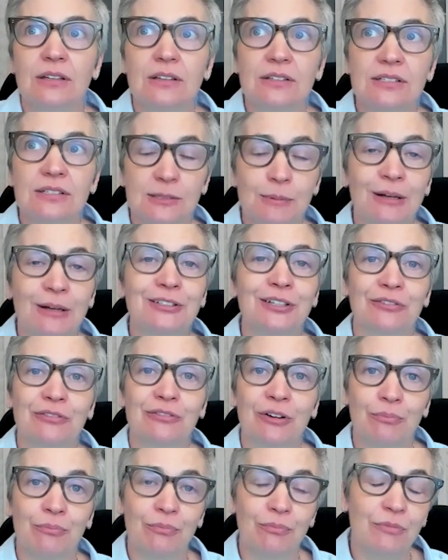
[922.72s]
suspected of
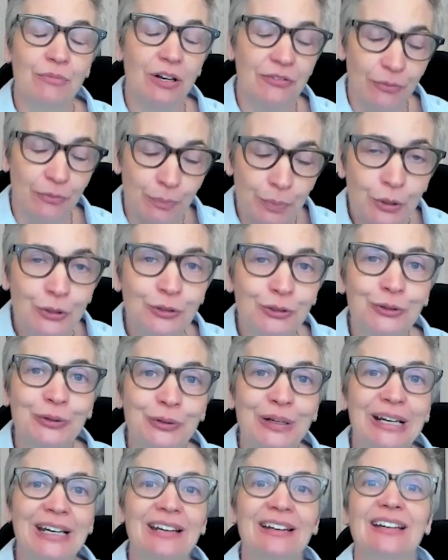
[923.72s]
a, of a
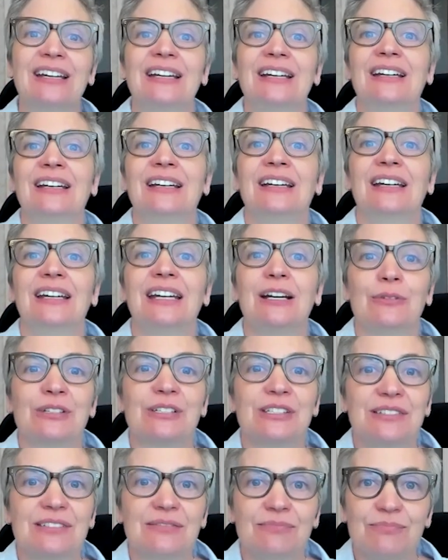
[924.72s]
burglary. He
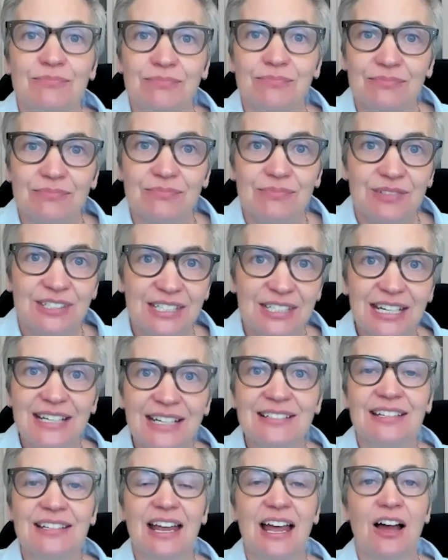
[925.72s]
was
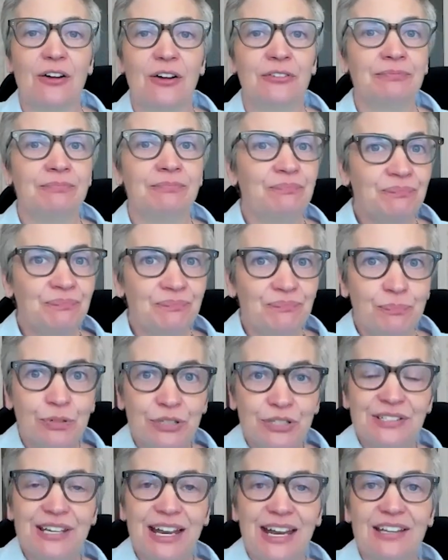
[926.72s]
sitting down,
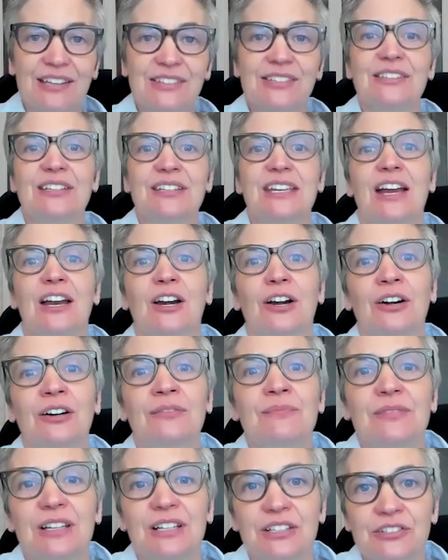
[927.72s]
put his hands in the
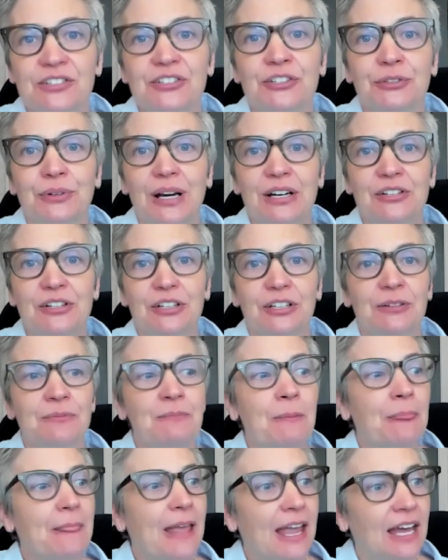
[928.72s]
air in
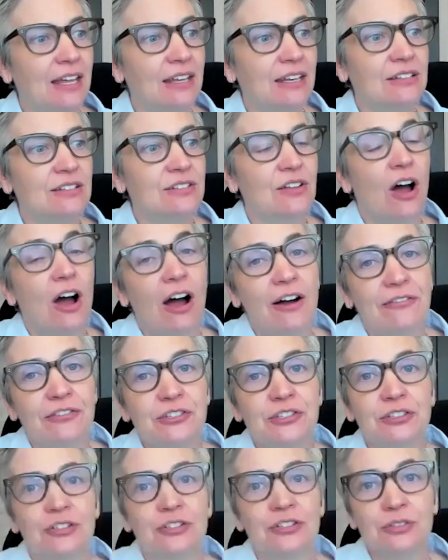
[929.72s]
surrender, and the
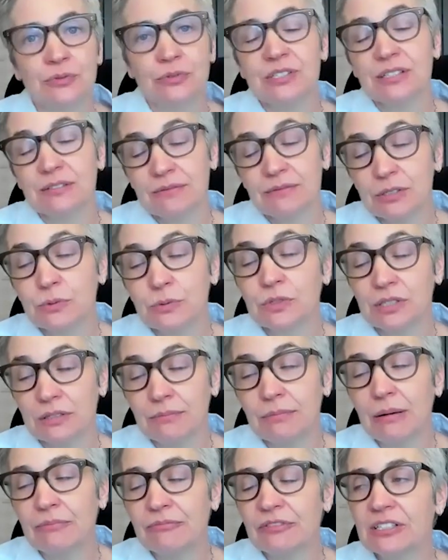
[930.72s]
officers, it was this was
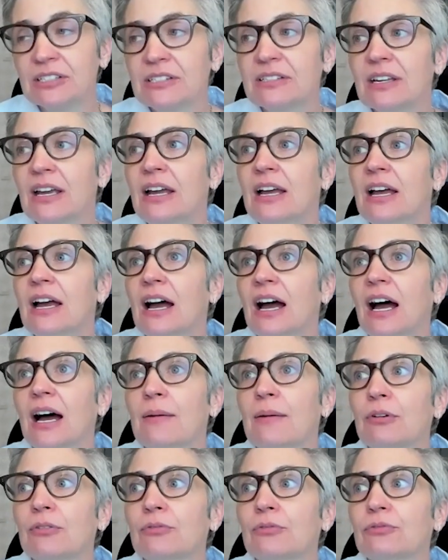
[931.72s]
in Memphis,
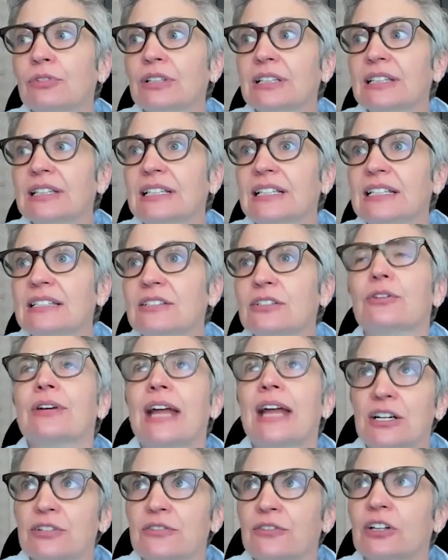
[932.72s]
um, released or
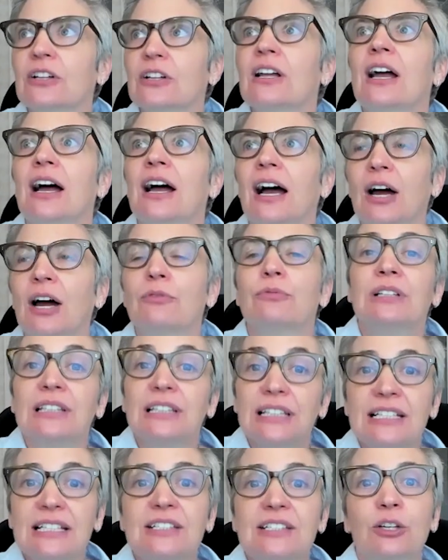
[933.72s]
Nashville, uh,
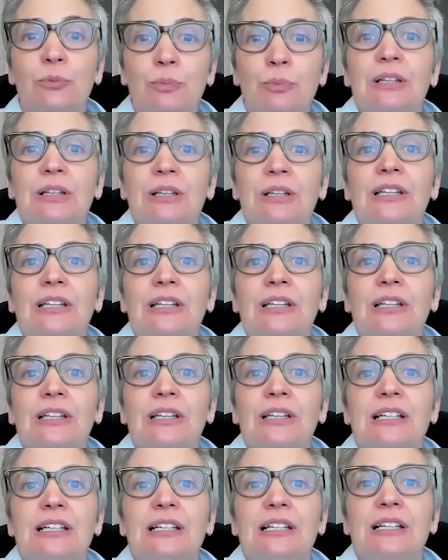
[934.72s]
released their
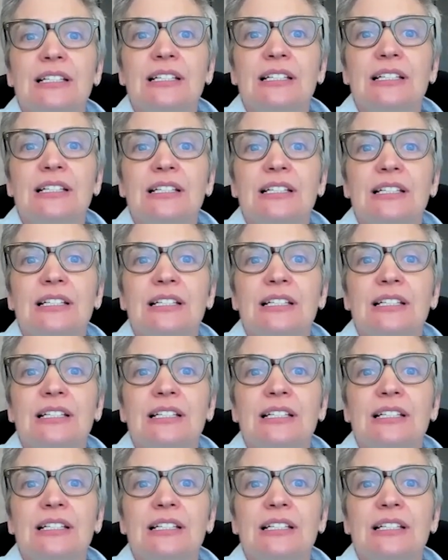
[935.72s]
police dog